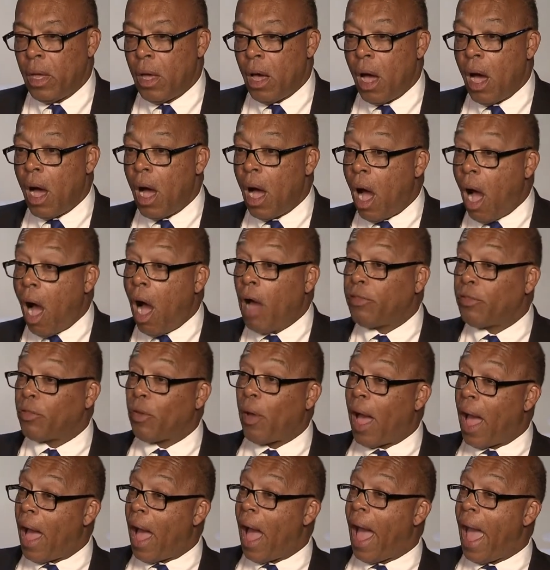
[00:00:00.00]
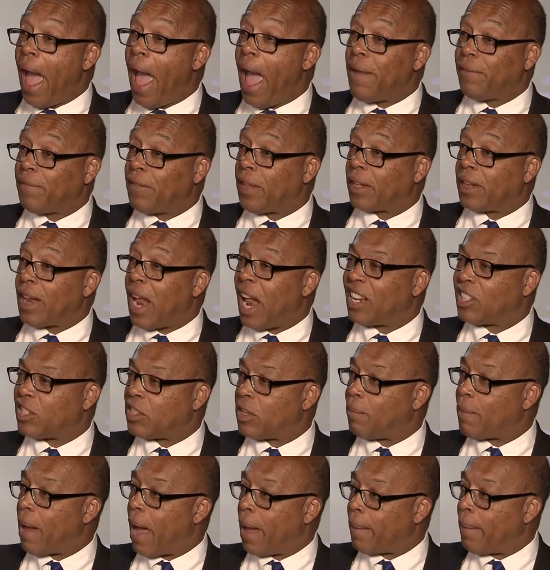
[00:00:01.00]
Uh, also, I, I, have to acknowledge
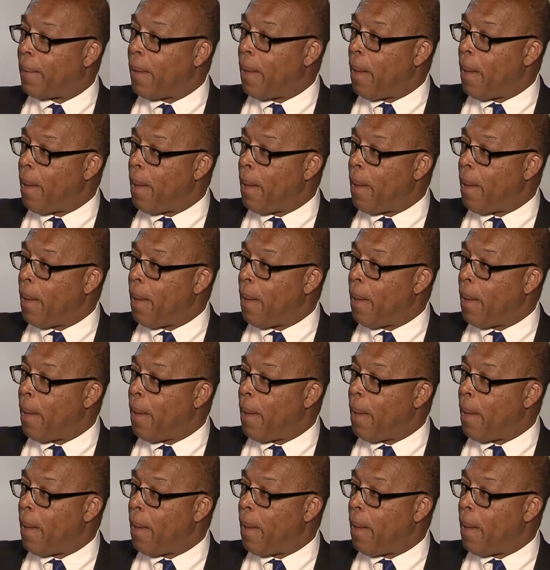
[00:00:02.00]
that my